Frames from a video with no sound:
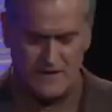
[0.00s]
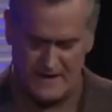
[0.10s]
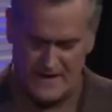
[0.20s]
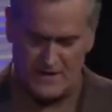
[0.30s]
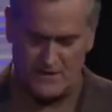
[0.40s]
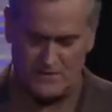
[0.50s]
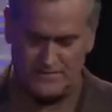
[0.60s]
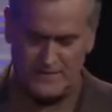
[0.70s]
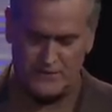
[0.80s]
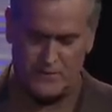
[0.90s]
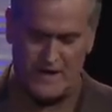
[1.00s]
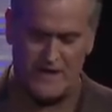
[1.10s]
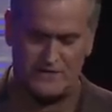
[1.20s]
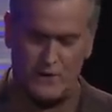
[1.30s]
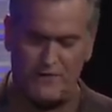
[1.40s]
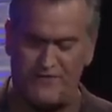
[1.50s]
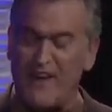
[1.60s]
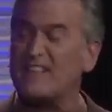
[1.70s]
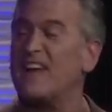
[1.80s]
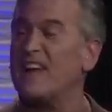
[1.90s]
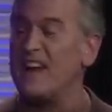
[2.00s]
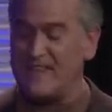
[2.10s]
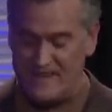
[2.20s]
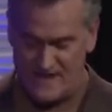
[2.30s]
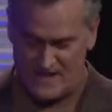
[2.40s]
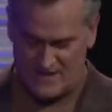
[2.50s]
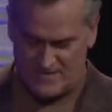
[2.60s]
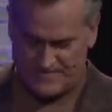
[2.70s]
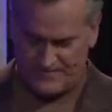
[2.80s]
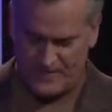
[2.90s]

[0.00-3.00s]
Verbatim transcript: Yellow. His ring has no effect on anything yellow.